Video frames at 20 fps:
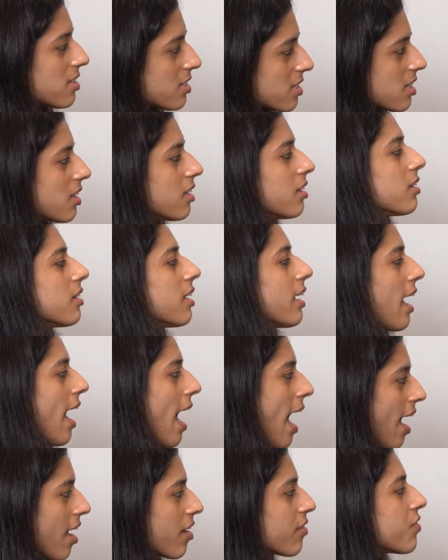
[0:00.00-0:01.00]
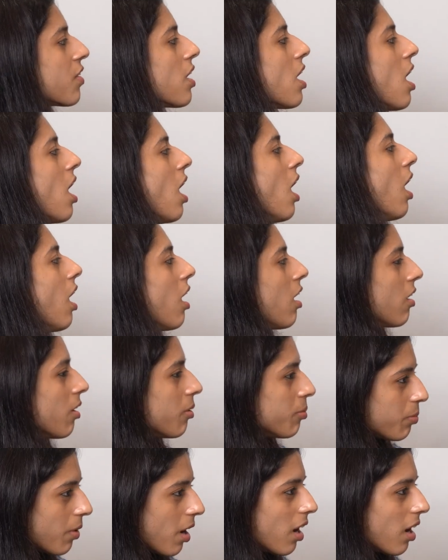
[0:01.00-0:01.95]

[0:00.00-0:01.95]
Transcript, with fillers: still they have uh,